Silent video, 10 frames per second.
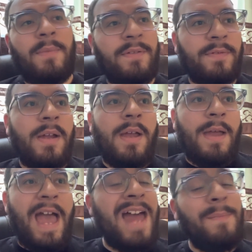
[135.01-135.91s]
We've
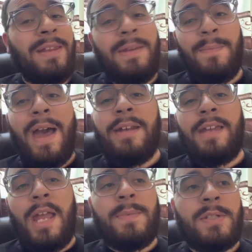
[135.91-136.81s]
had mainly bad
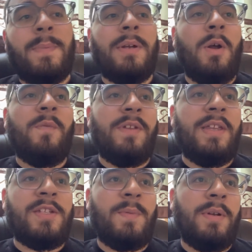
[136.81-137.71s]
games, but hopefully
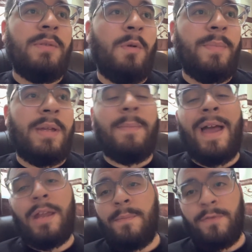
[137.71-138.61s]
this one won't be a
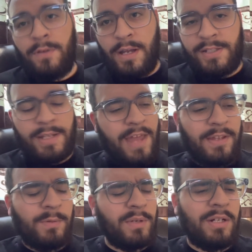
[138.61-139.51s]
bad game for us. I
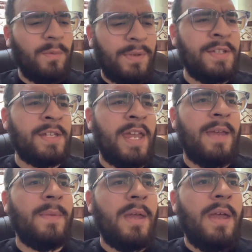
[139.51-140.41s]
think we're going to win this
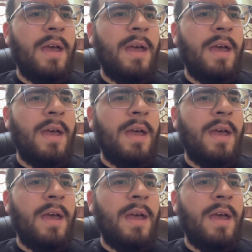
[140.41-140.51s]
game.